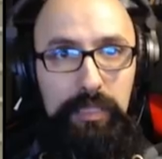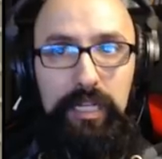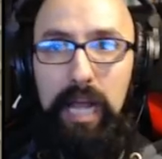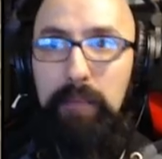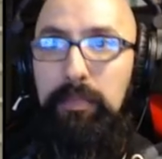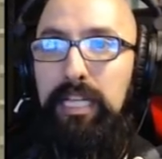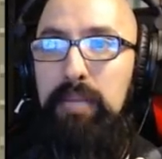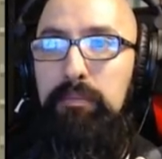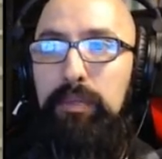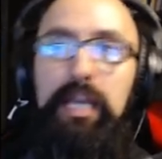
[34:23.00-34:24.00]
up here. I'm going to
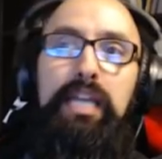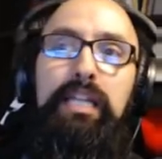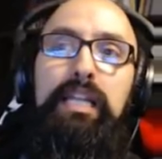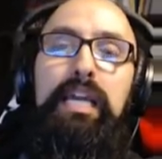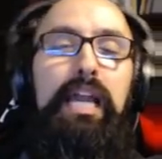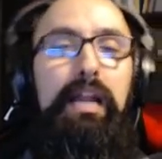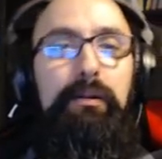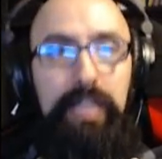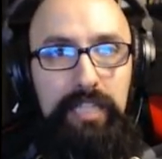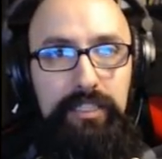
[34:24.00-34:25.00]
keep playing, and I
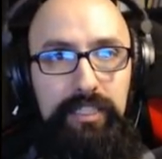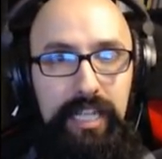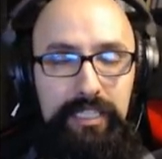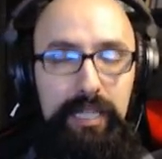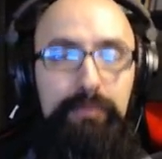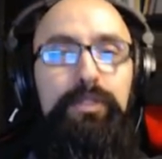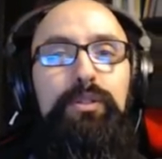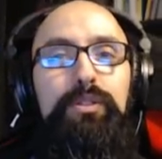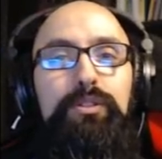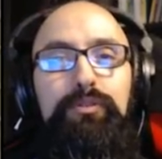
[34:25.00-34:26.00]
will catch you in the next
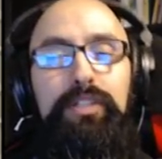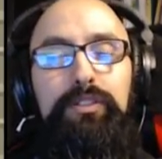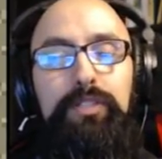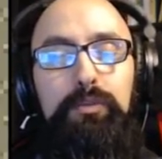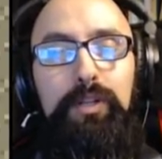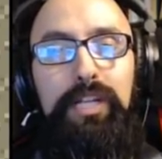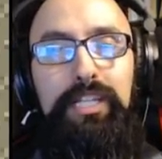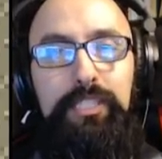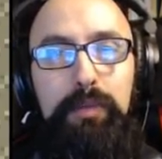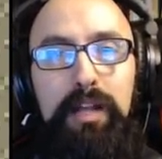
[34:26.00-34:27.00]
episode. Don't forget to explore, engage,
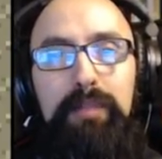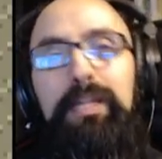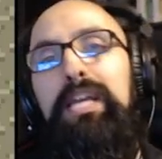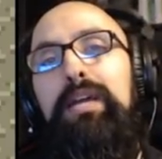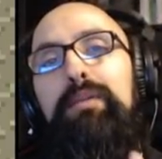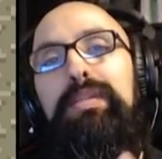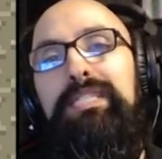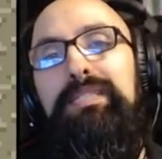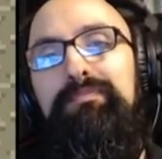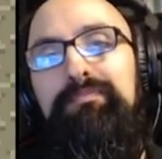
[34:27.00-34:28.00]
and inspire, buddy. Peace.